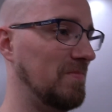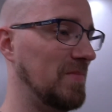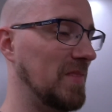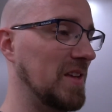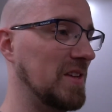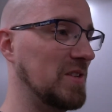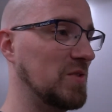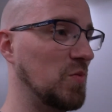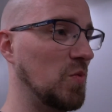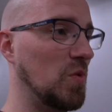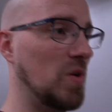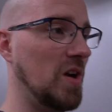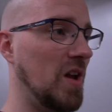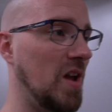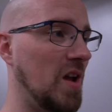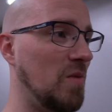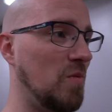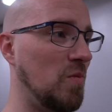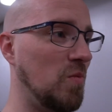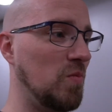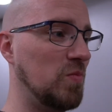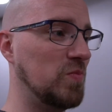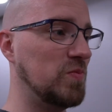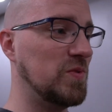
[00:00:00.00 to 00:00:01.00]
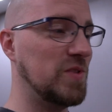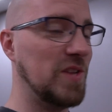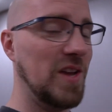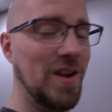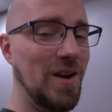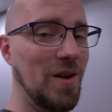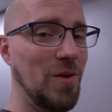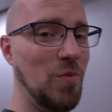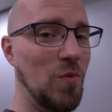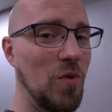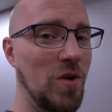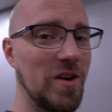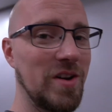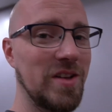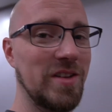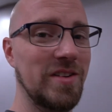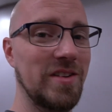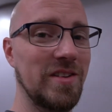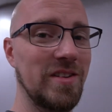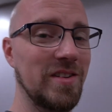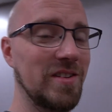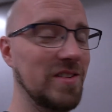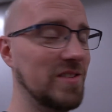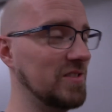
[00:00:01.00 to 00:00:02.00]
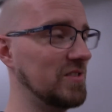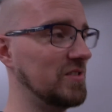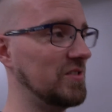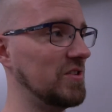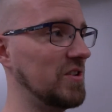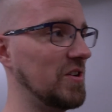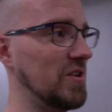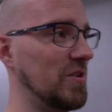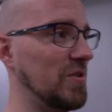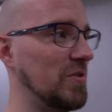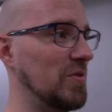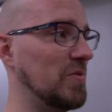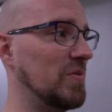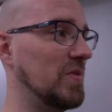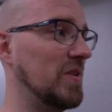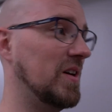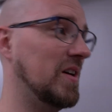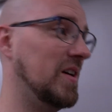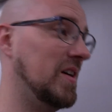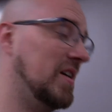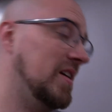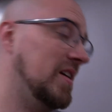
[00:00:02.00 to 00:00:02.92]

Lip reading: is what I said I wanted. So